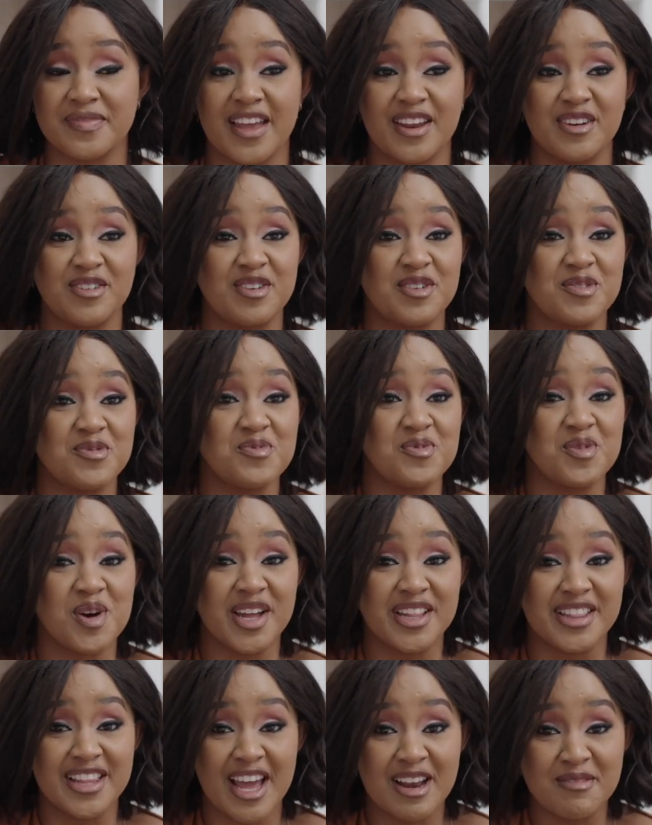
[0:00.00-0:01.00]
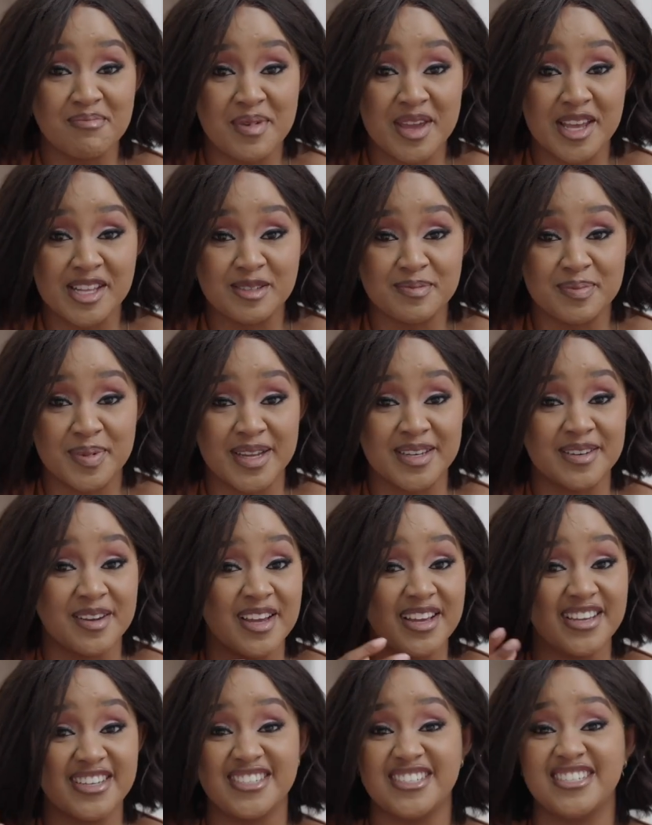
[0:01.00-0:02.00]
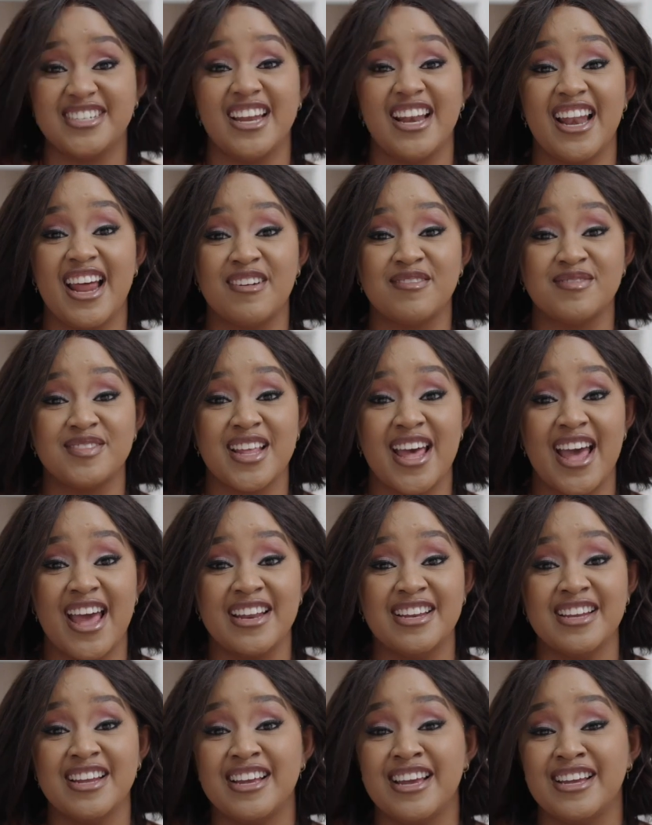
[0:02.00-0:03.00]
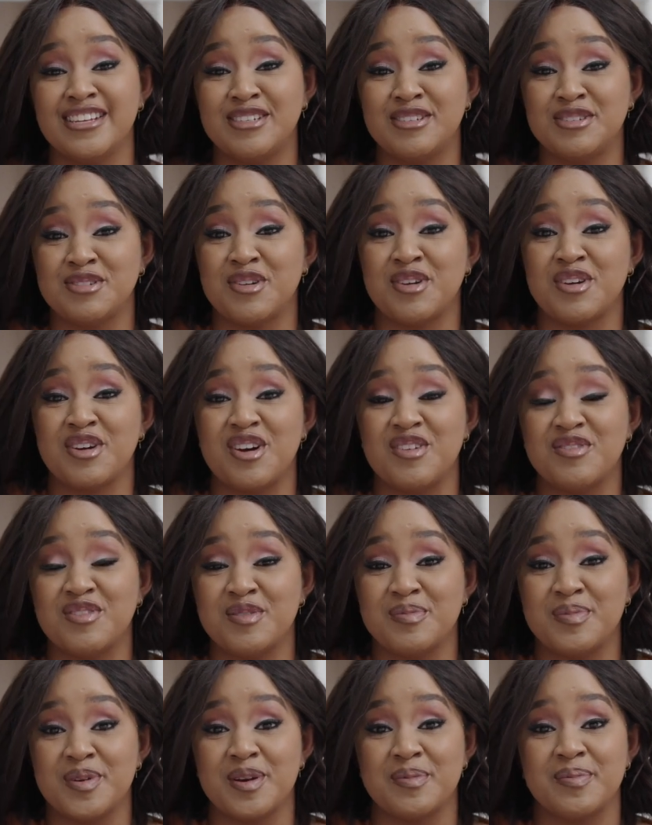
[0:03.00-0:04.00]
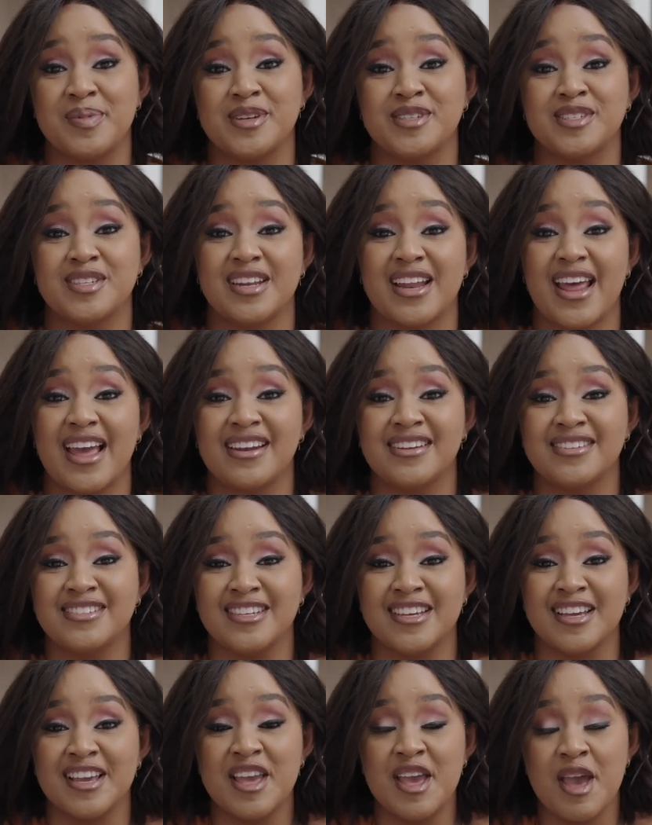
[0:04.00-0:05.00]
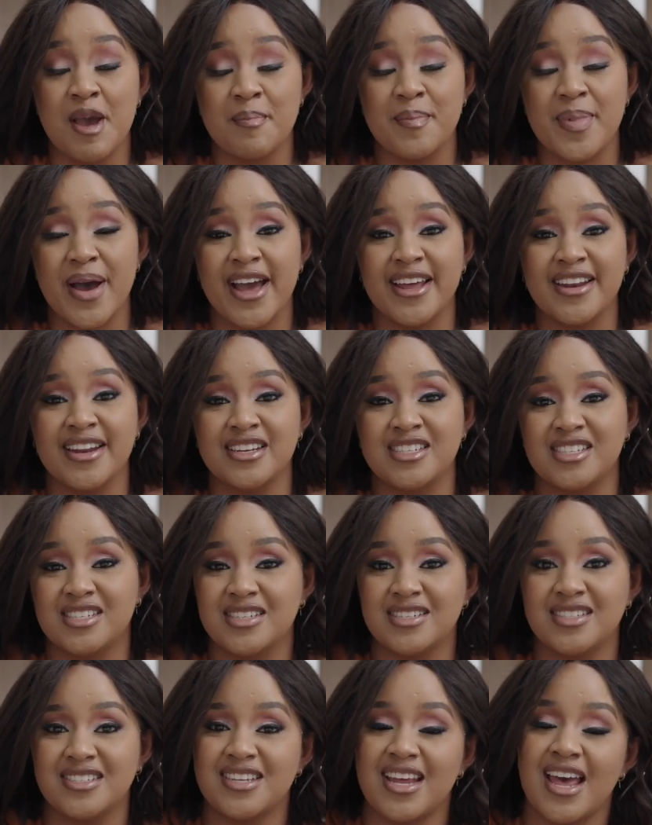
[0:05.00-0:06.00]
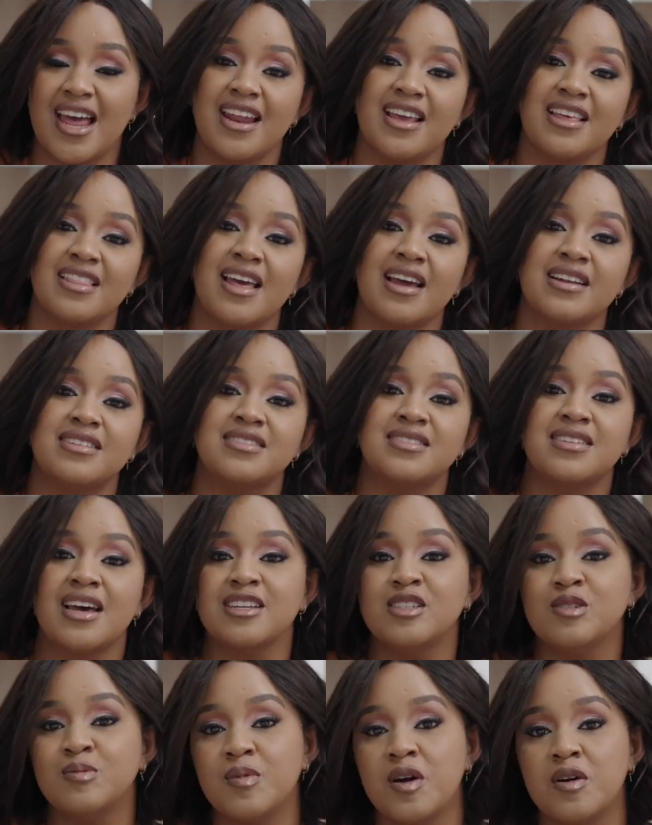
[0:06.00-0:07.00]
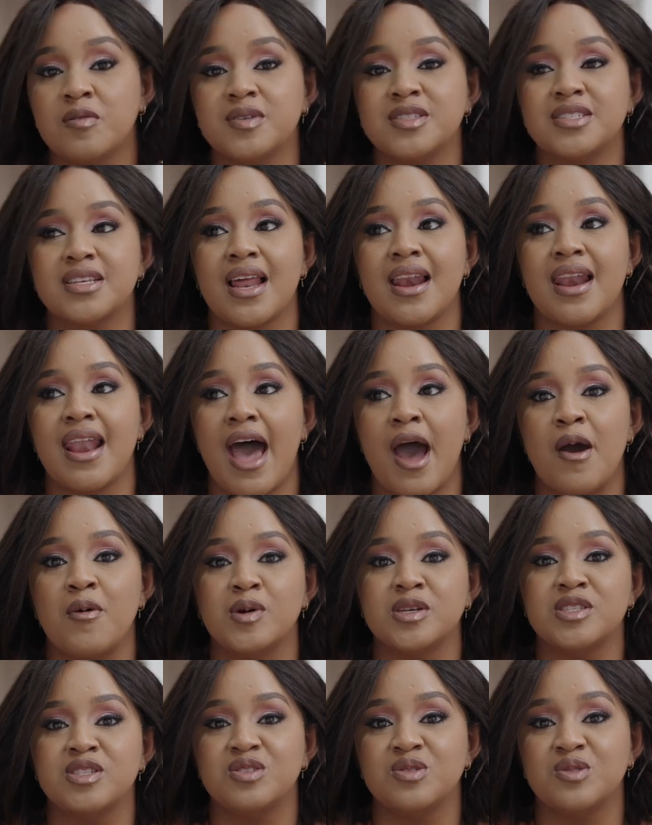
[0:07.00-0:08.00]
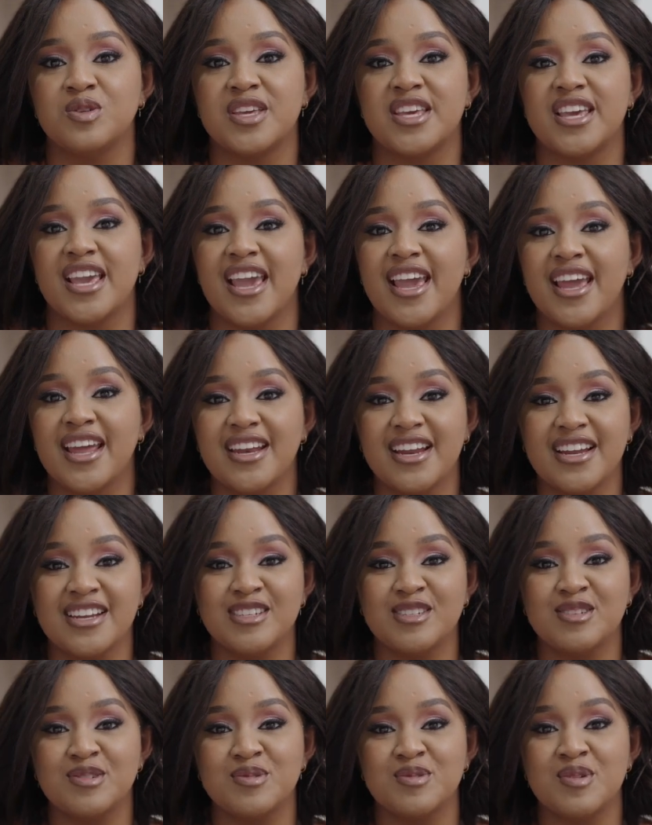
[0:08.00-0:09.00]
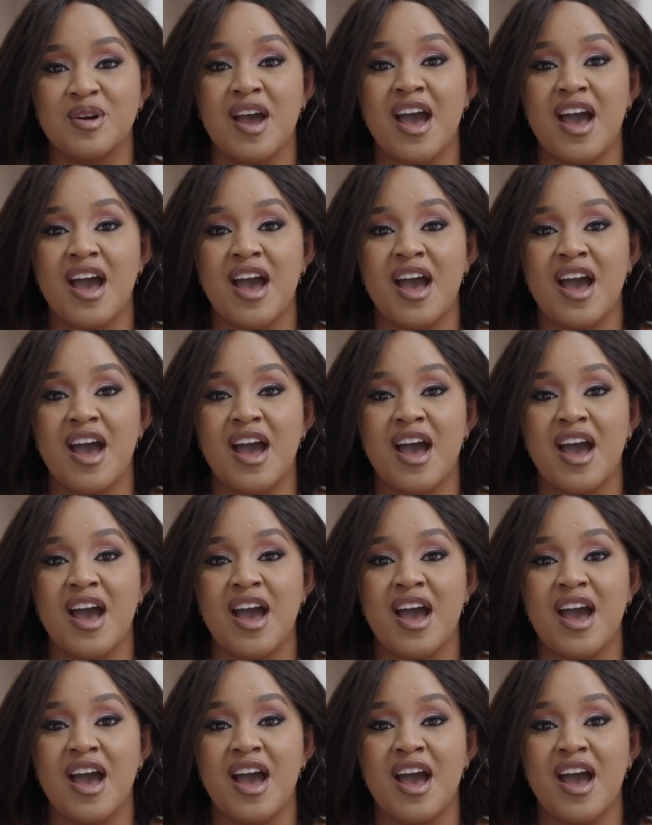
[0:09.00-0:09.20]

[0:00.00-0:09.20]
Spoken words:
I don't know what that means, but she loves that. It's showing off her big personality, but it's just telling that such moments allow us to get into